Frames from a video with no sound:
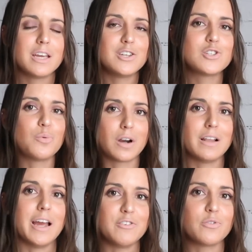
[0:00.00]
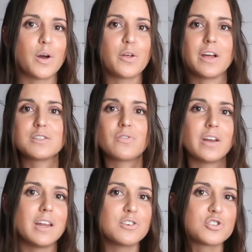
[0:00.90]
into our life, whether that's
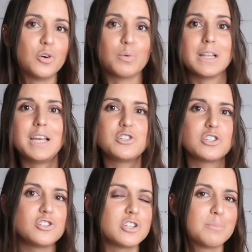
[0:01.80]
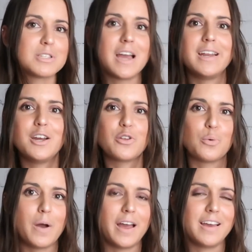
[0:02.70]
financial, relationships, any other
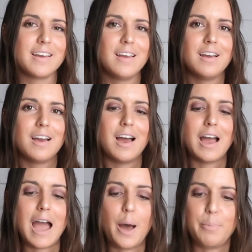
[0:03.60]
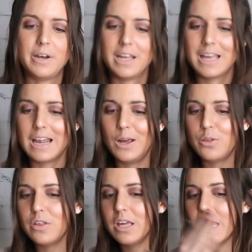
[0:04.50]
way happening. And I
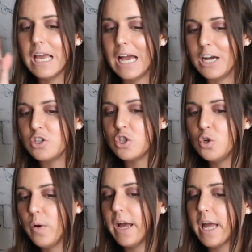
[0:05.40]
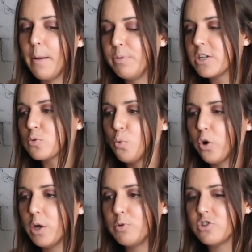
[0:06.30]
think at 2 a.m. this
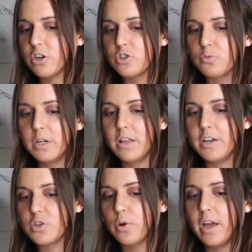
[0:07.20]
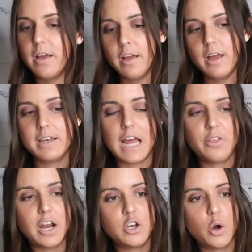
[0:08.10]
morning, we start to realize, okay, now
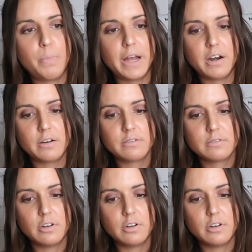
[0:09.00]
that I know better